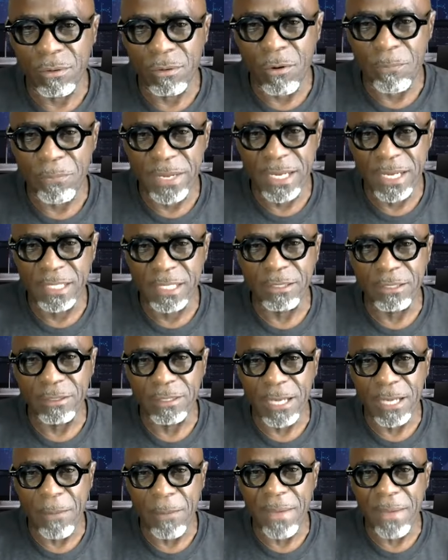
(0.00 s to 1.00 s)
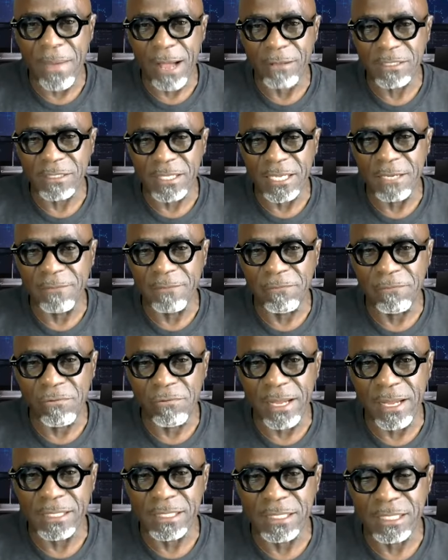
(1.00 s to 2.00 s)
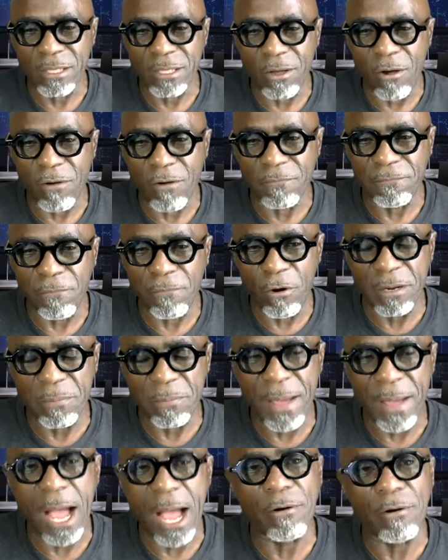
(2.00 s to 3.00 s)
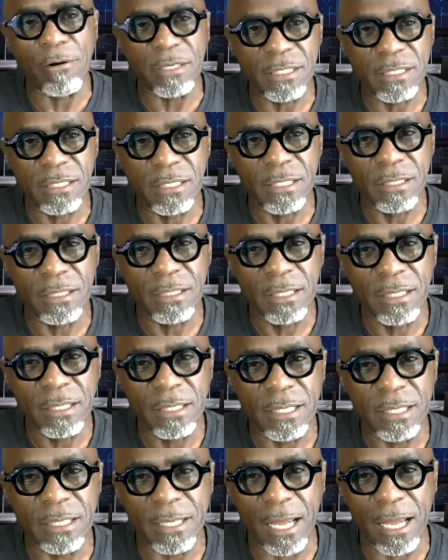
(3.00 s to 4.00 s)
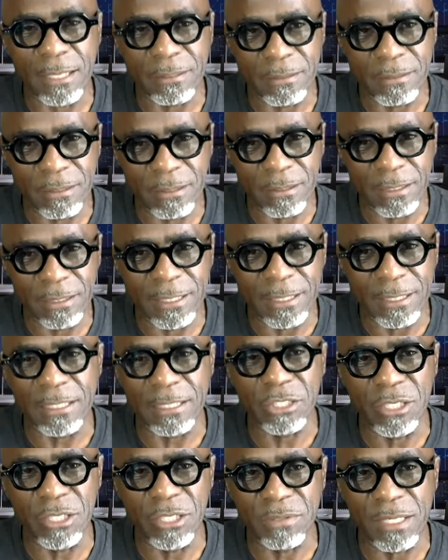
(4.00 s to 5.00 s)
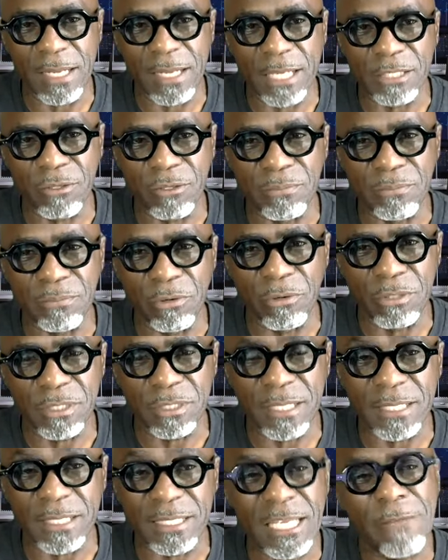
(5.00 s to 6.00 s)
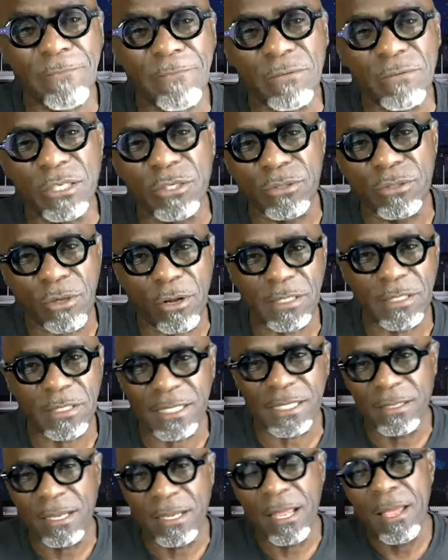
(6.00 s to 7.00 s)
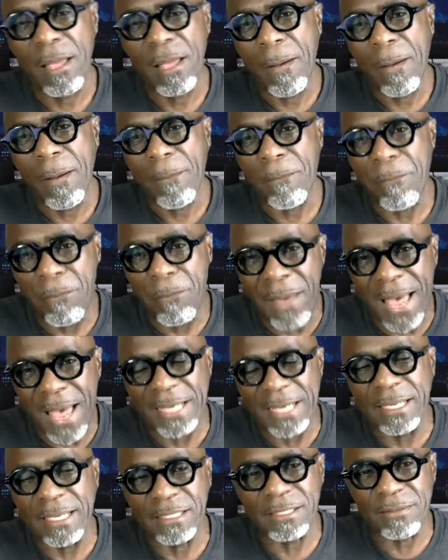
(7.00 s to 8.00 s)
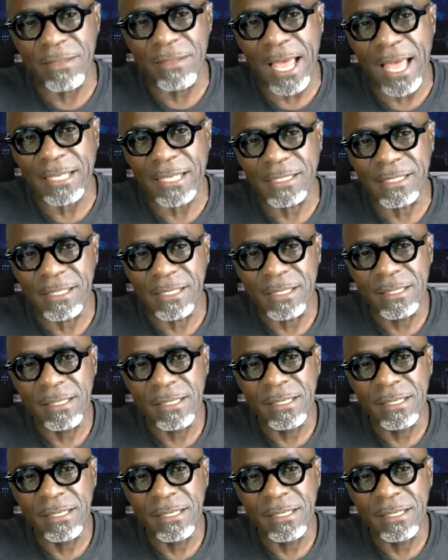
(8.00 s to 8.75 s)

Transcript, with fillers: opinion about the influence of foreign powers in our leadership selection process? If we do not manage that,